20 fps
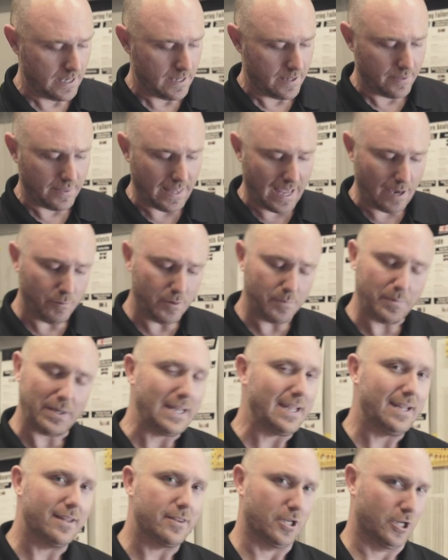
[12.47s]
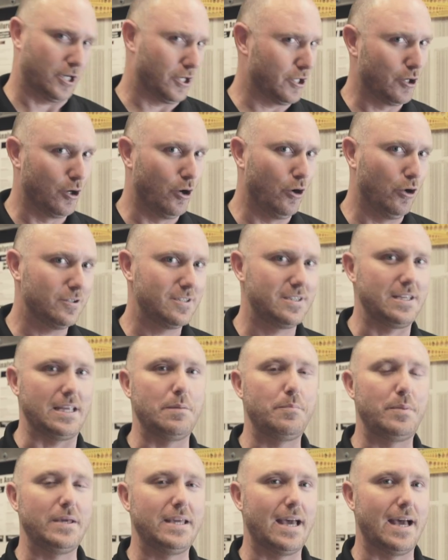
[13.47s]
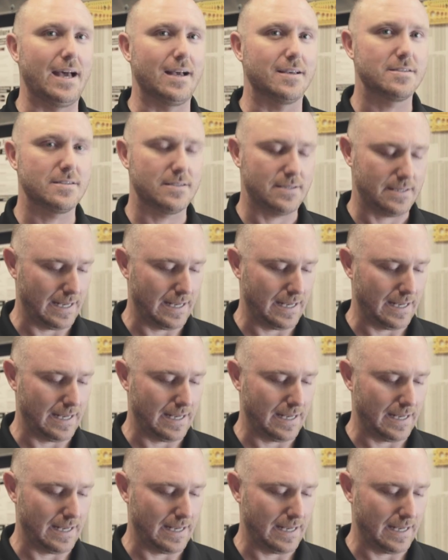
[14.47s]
That would be the good old T.P.S.